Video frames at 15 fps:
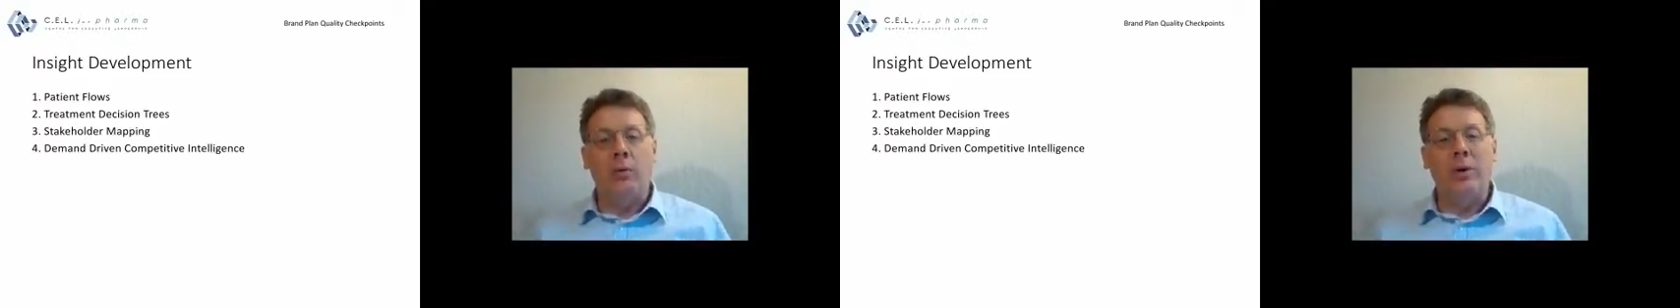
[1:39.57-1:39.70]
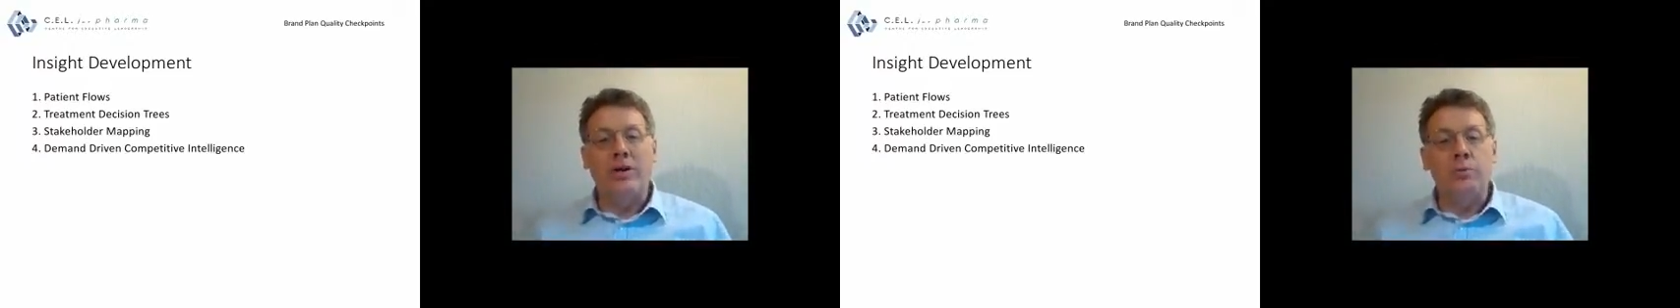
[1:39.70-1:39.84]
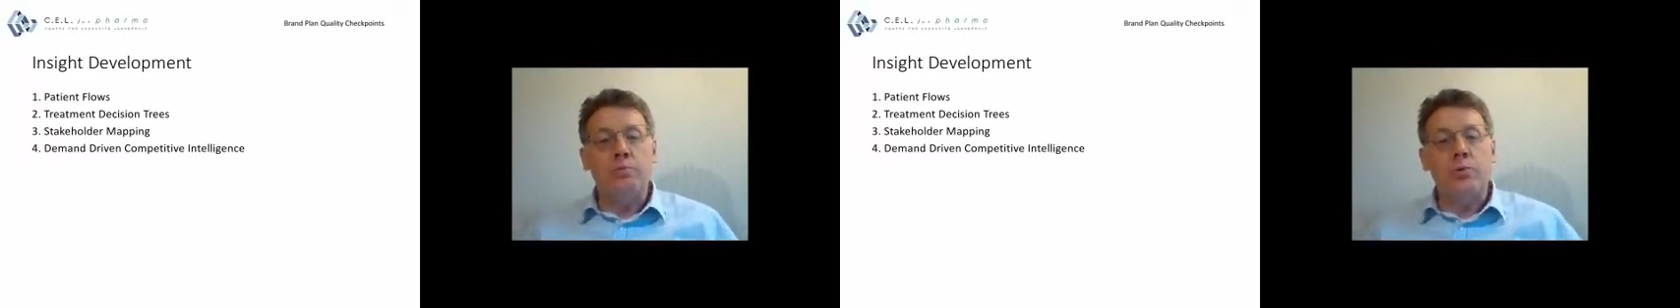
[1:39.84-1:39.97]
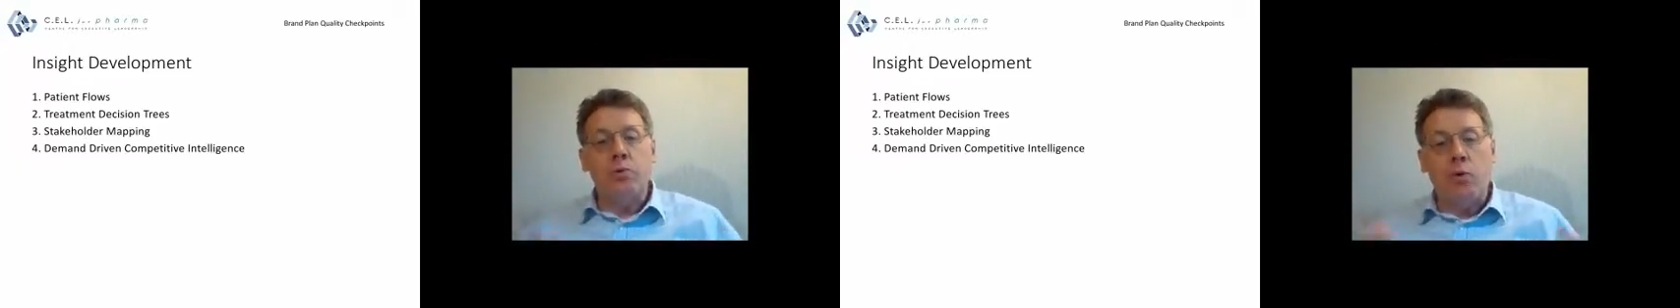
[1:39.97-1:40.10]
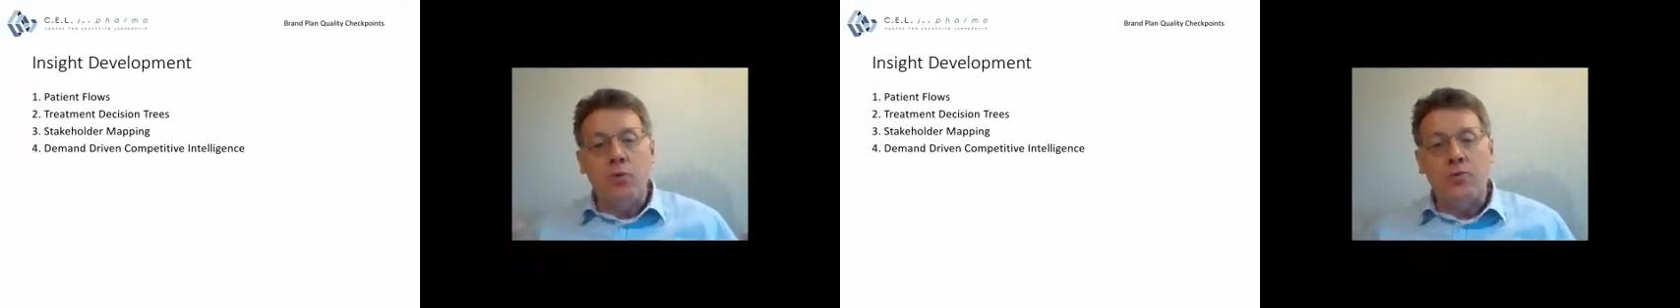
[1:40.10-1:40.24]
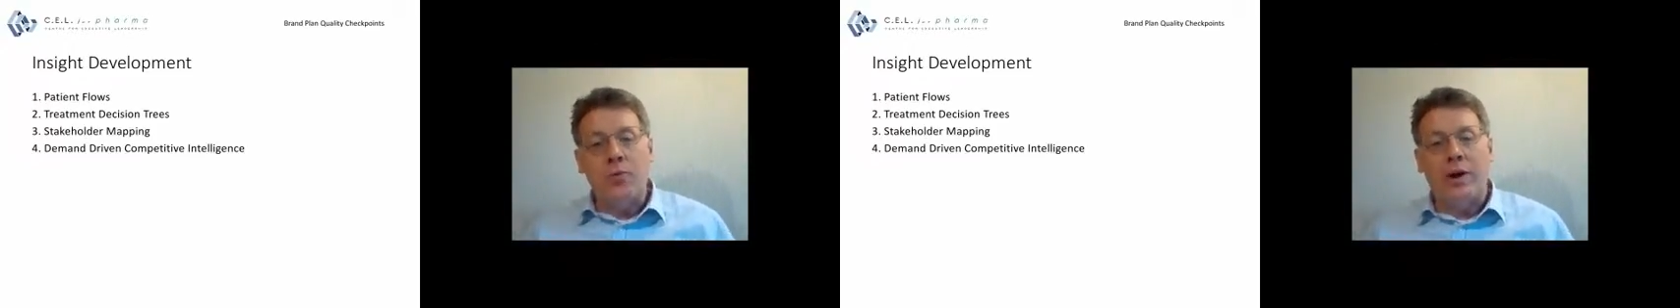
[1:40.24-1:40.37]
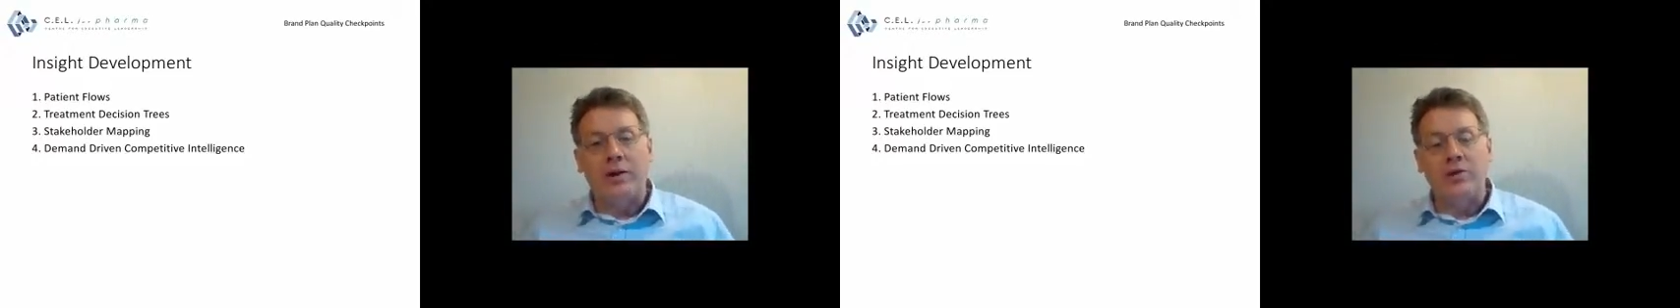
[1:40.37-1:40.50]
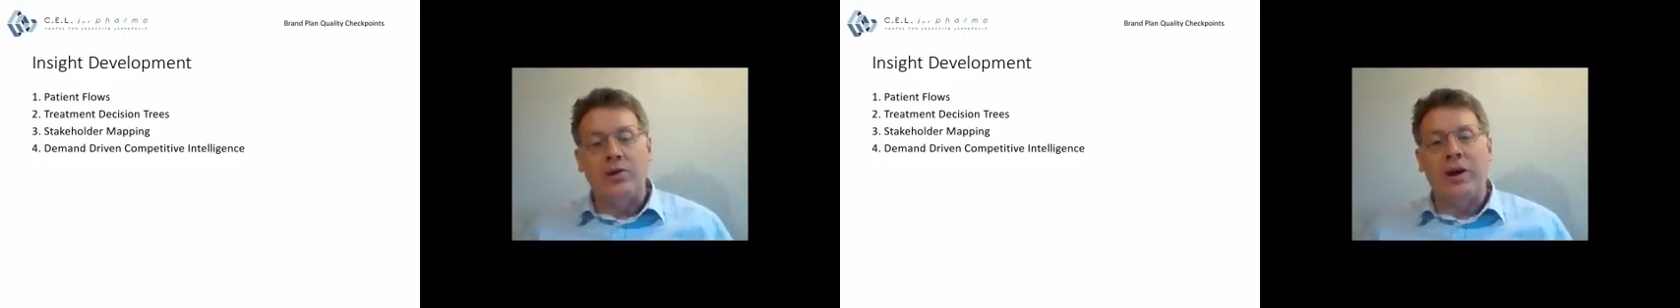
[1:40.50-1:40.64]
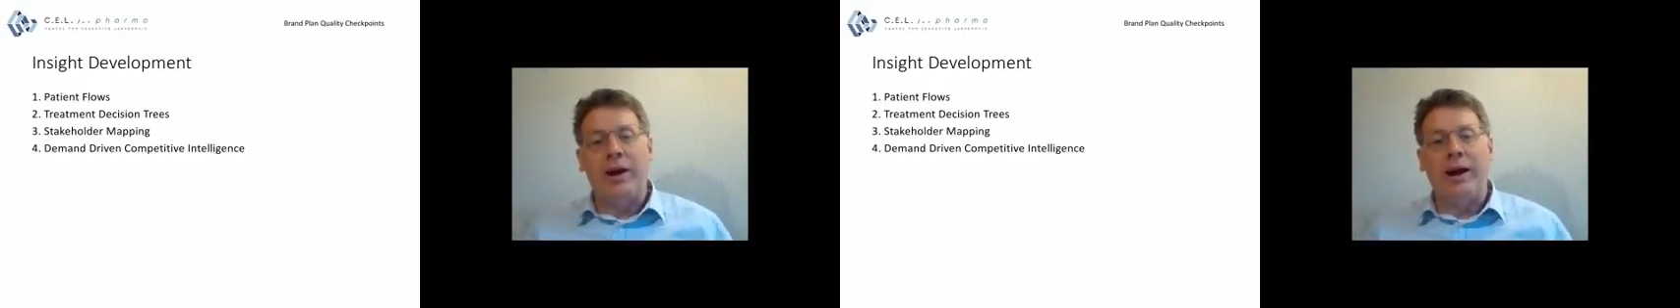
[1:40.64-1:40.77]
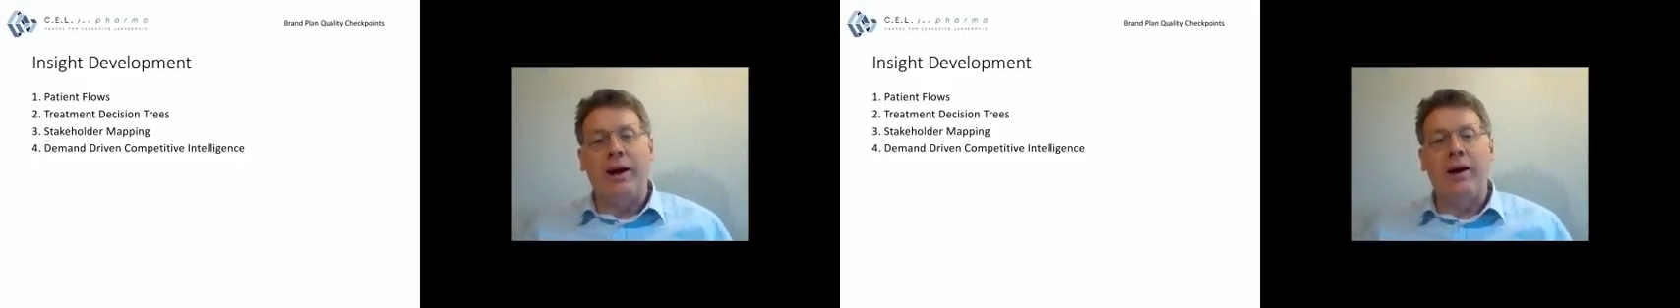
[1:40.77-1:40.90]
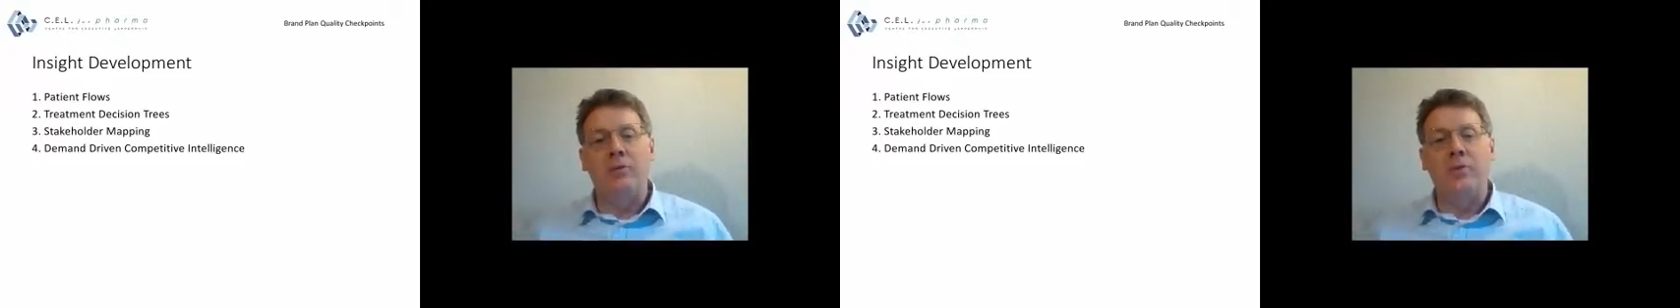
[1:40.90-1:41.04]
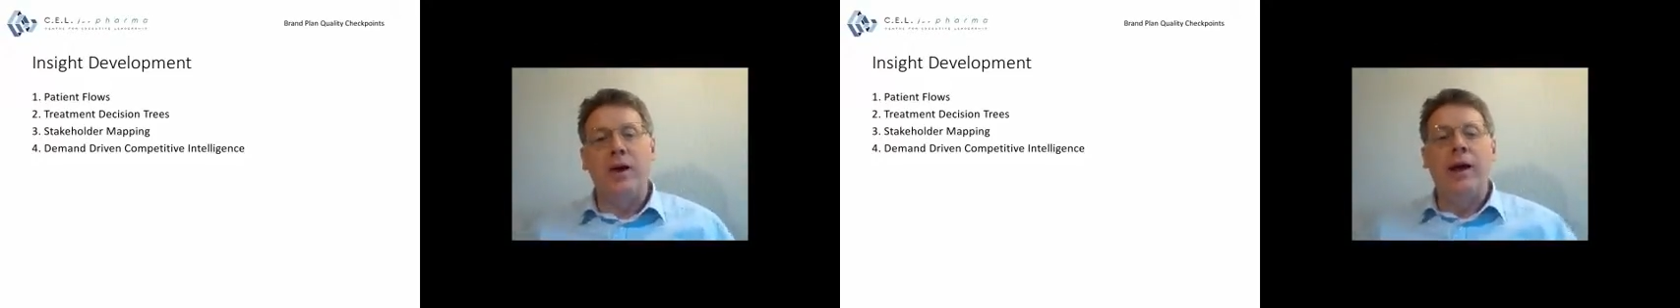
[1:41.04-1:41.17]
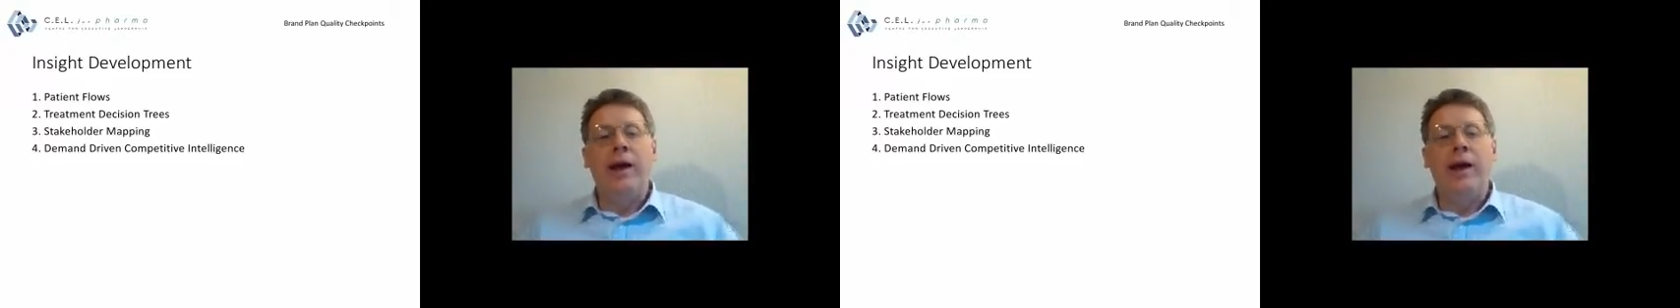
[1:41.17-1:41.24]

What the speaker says: which profiles they have